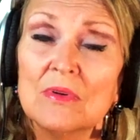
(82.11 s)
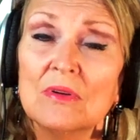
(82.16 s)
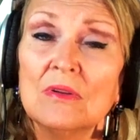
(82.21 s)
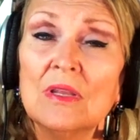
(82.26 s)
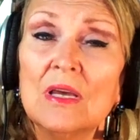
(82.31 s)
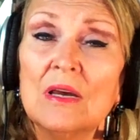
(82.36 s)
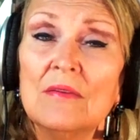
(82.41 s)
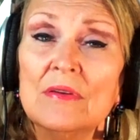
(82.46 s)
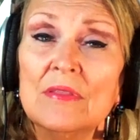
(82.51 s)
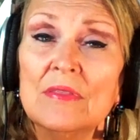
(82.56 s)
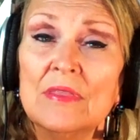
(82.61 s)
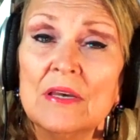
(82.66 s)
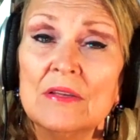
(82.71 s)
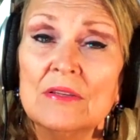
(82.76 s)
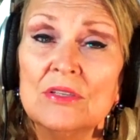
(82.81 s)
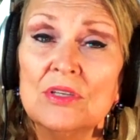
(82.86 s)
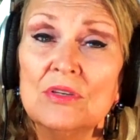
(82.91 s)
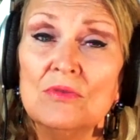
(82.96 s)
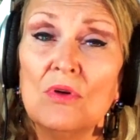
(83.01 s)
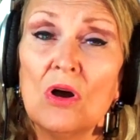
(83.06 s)
11th,
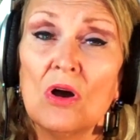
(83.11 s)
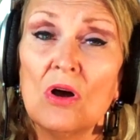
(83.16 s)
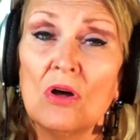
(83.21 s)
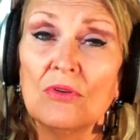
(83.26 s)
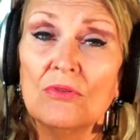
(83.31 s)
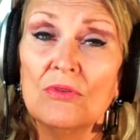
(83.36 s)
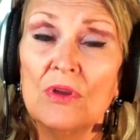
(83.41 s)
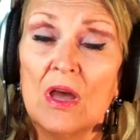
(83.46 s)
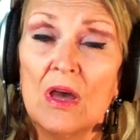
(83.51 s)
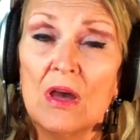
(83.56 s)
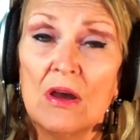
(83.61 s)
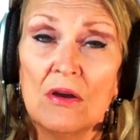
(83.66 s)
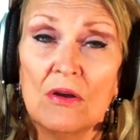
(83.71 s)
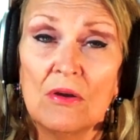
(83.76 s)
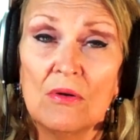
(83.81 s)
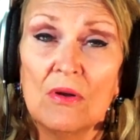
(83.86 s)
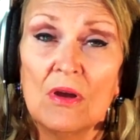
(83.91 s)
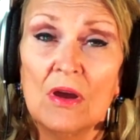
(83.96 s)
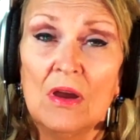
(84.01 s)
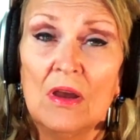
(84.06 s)
as you all
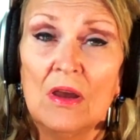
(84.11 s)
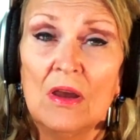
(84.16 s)
know,